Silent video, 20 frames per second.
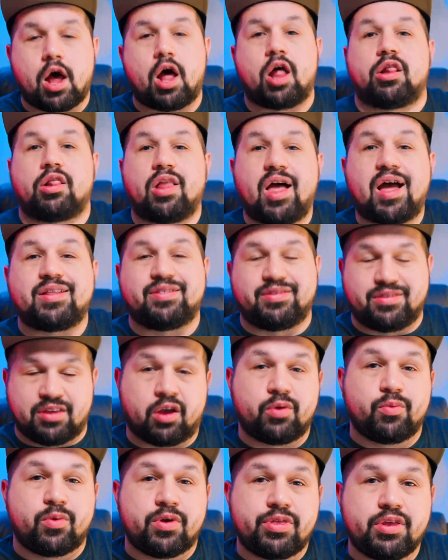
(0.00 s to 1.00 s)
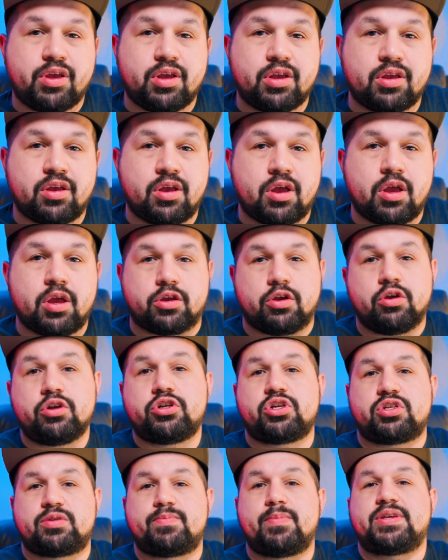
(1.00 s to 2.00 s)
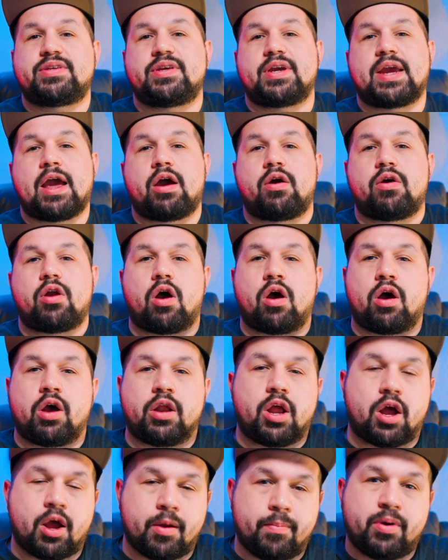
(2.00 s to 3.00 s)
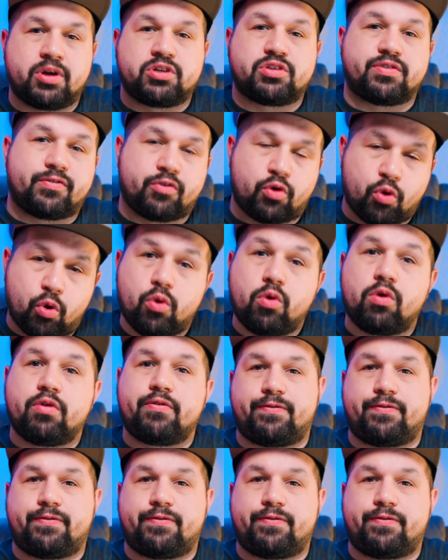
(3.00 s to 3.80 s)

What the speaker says: a lot done with it. You're just missing out on a bunch of cool